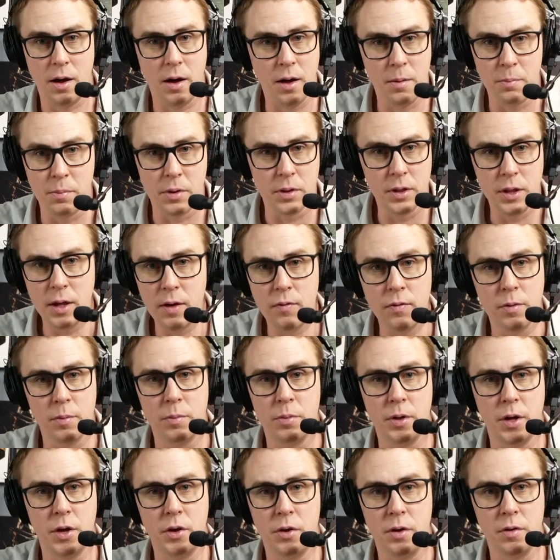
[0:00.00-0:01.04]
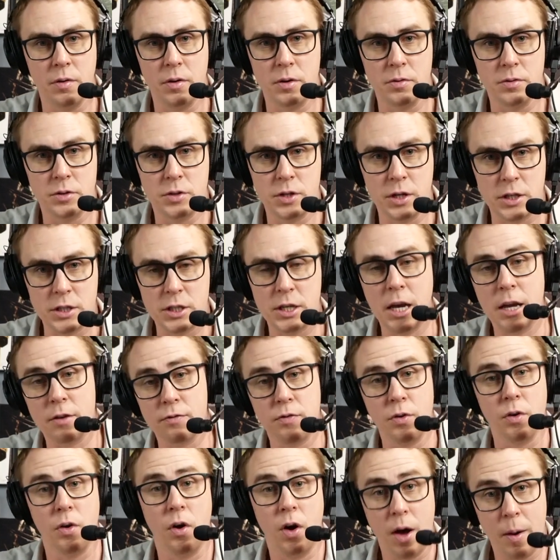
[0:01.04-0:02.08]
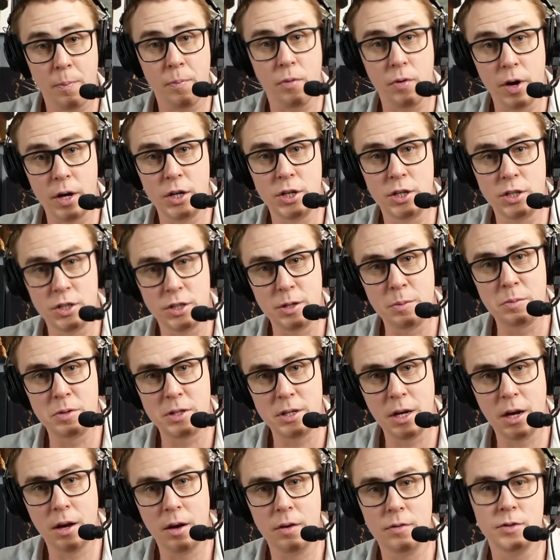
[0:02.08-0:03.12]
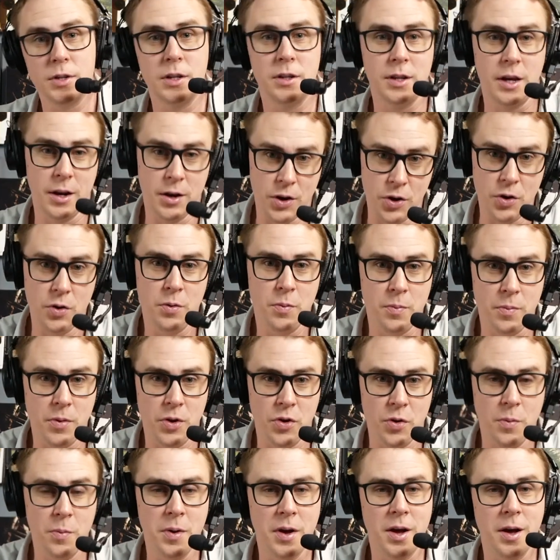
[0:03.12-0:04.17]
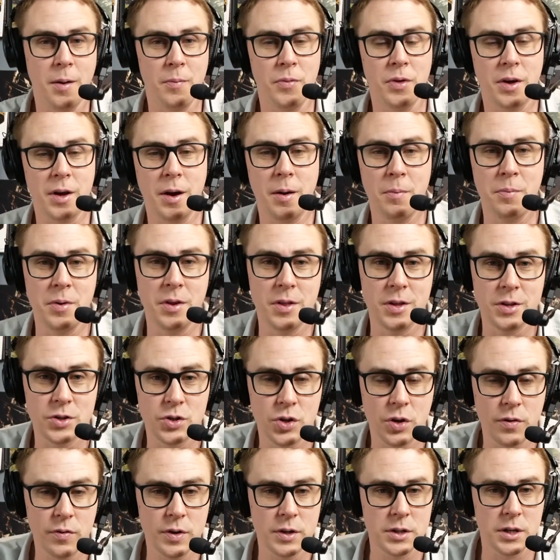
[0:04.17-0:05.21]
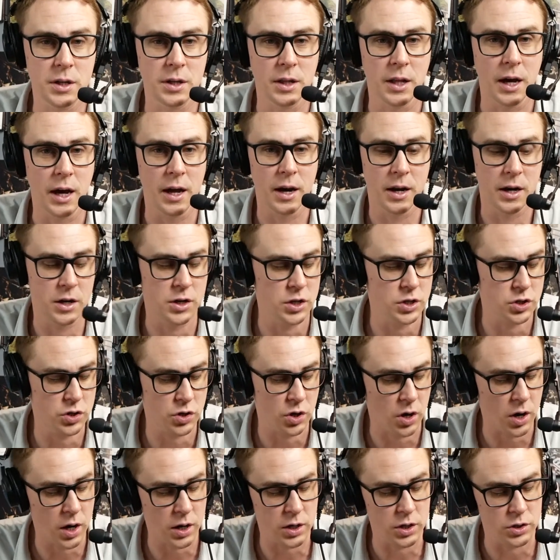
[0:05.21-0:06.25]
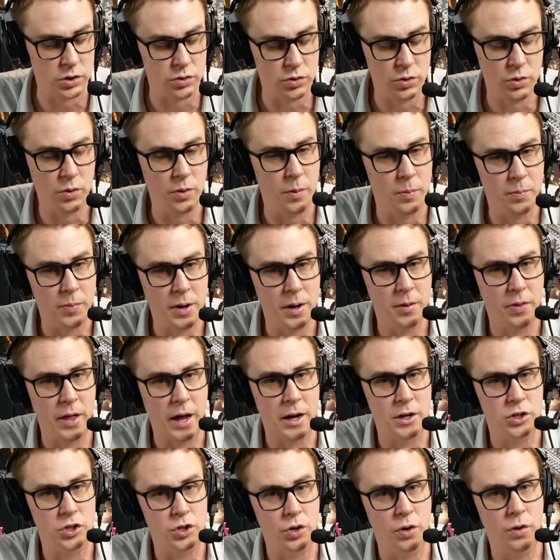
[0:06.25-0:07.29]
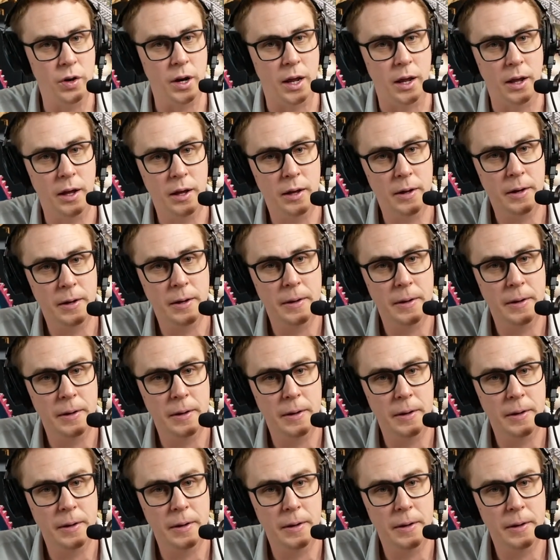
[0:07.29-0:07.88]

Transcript: unbelievably successful operations themselves. And then you become the company that's servicing that, and just talk us through a bit of that journey.